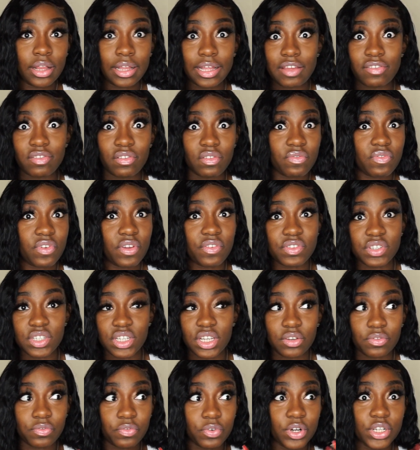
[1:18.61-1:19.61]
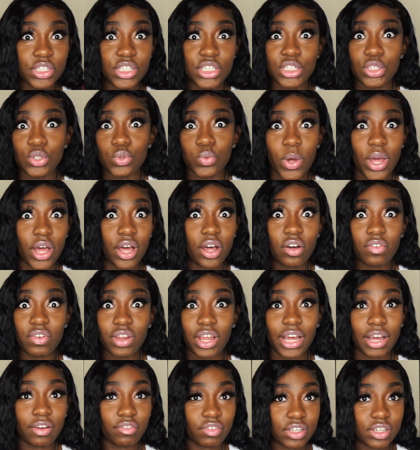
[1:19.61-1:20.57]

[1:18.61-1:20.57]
even 15, 14, 12, like